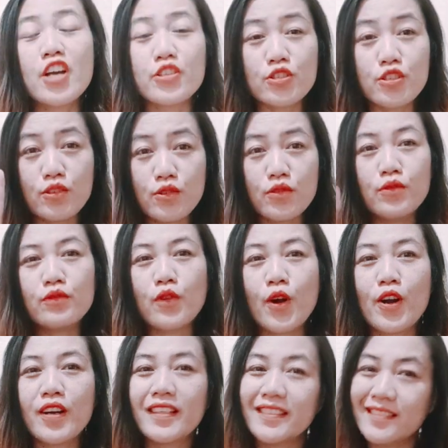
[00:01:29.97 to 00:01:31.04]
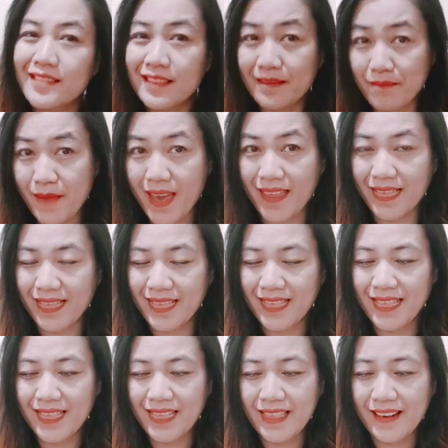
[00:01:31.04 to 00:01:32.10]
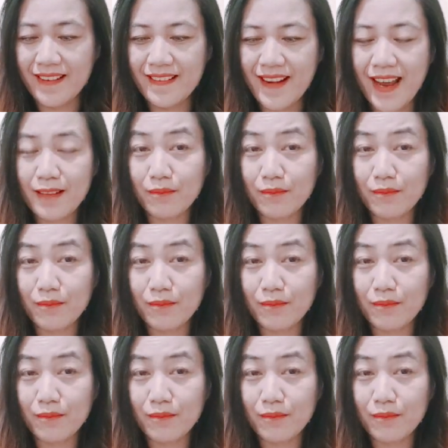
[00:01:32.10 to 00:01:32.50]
2 for men, all right?